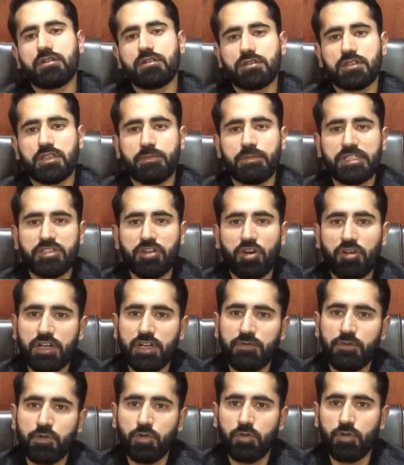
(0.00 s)
the majority
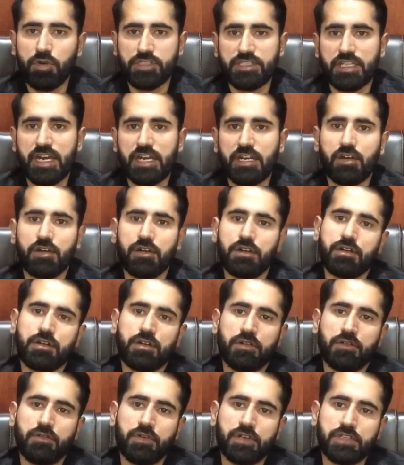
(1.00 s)
view was that
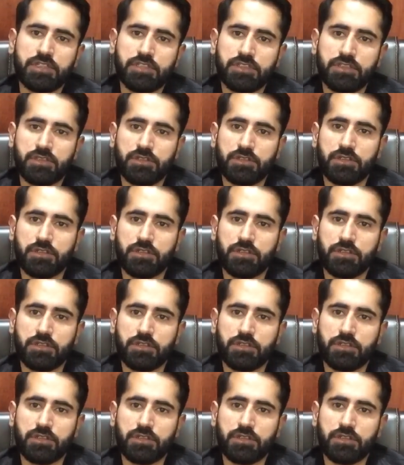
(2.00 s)
was